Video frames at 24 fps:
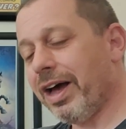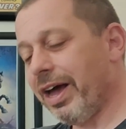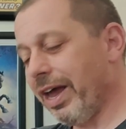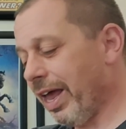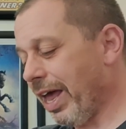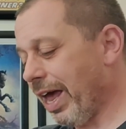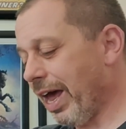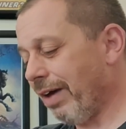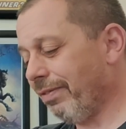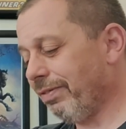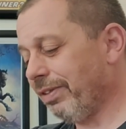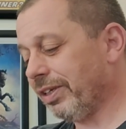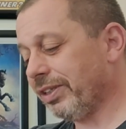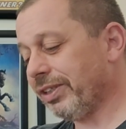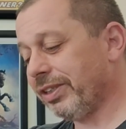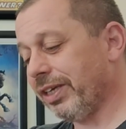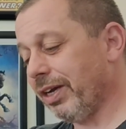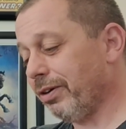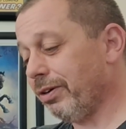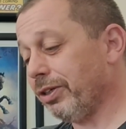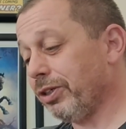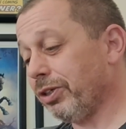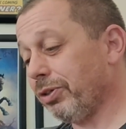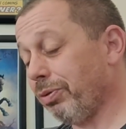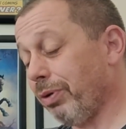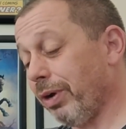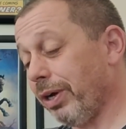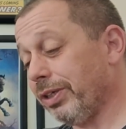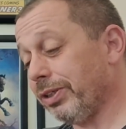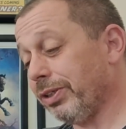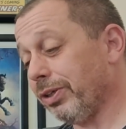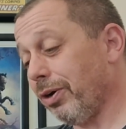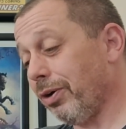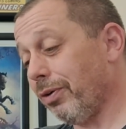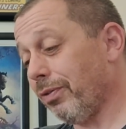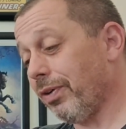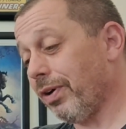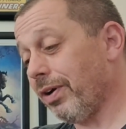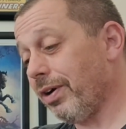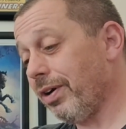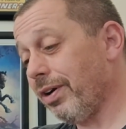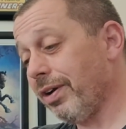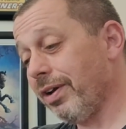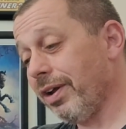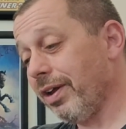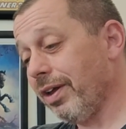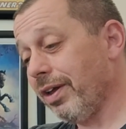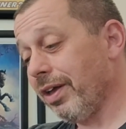I have this series twice
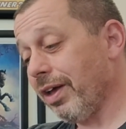over.